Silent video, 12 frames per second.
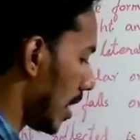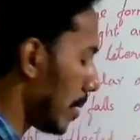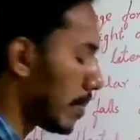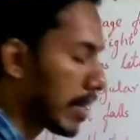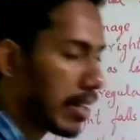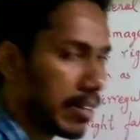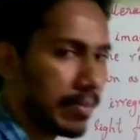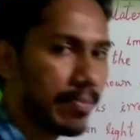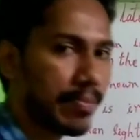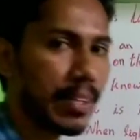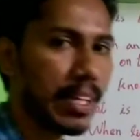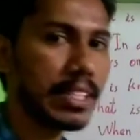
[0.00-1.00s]
a mirror.
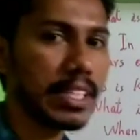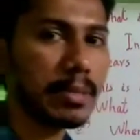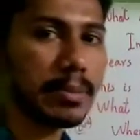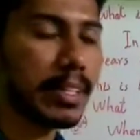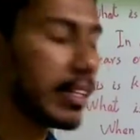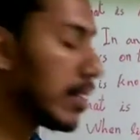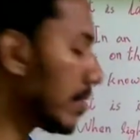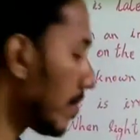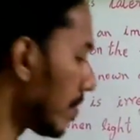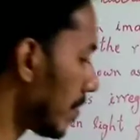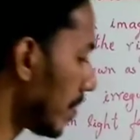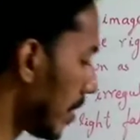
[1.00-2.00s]
I take a mirror
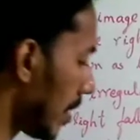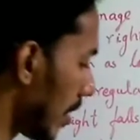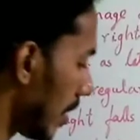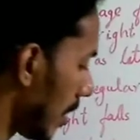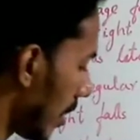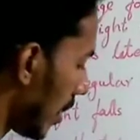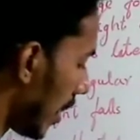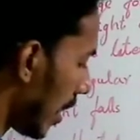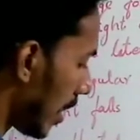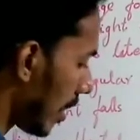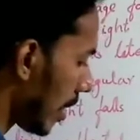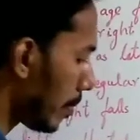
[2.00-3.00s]

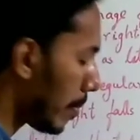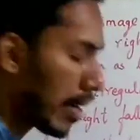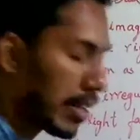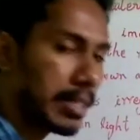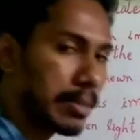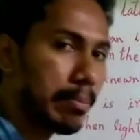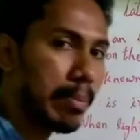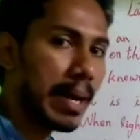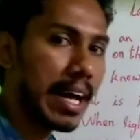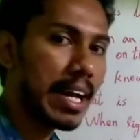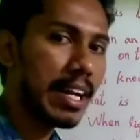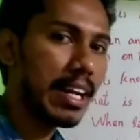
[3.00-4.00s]
and I pass
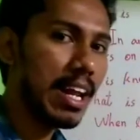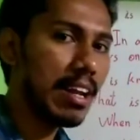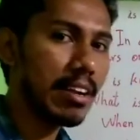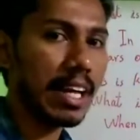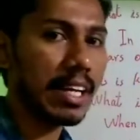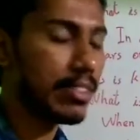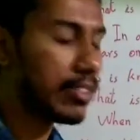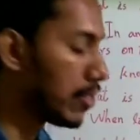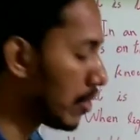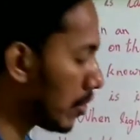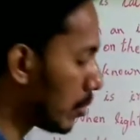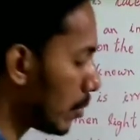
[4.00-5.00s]
parallel
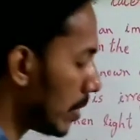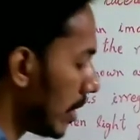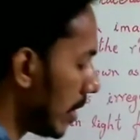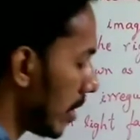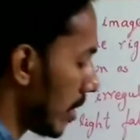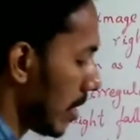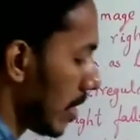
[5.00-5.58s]
rays to the